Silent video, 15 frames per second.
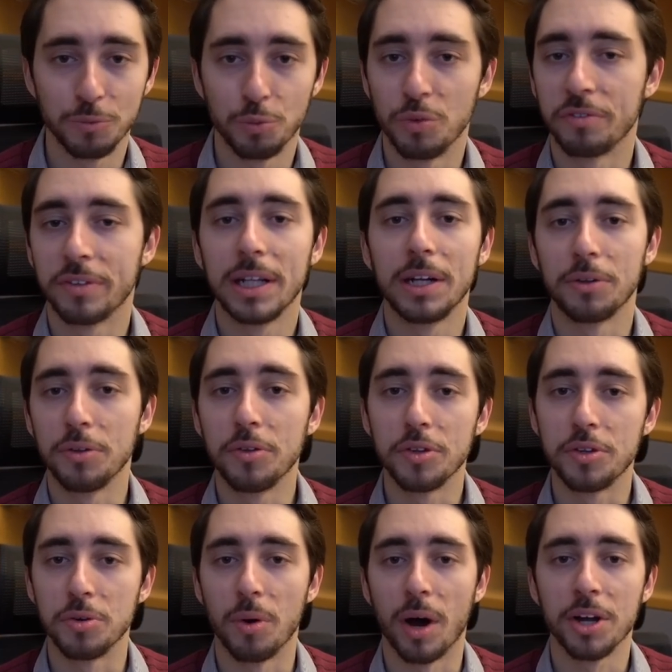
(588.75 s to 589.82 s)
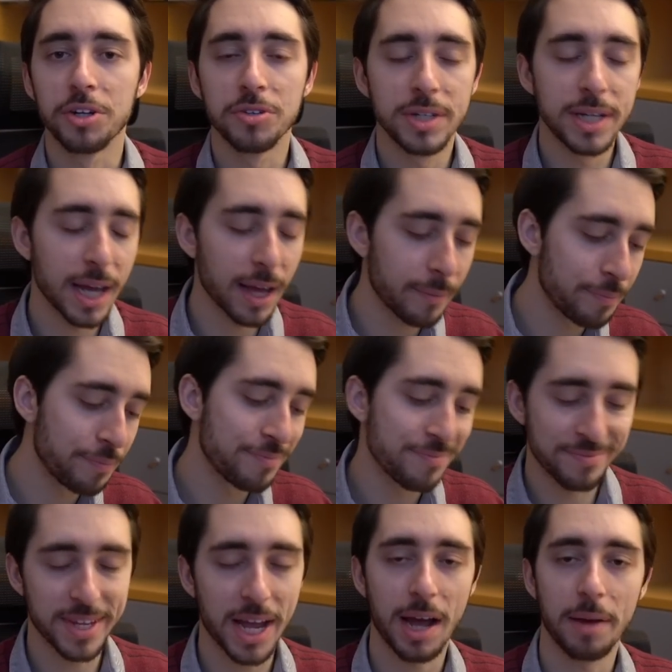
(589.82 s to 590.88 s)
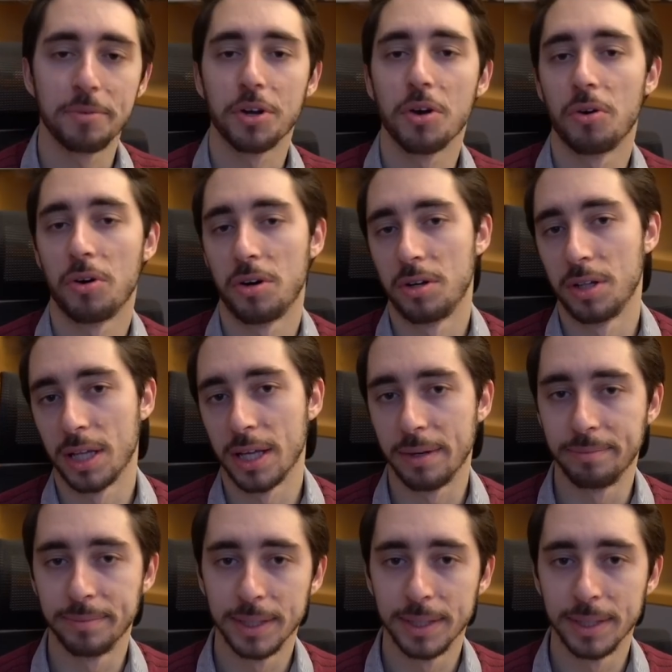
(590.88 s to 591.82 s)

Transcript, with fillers: We cleared through the 200 day, time to go all in.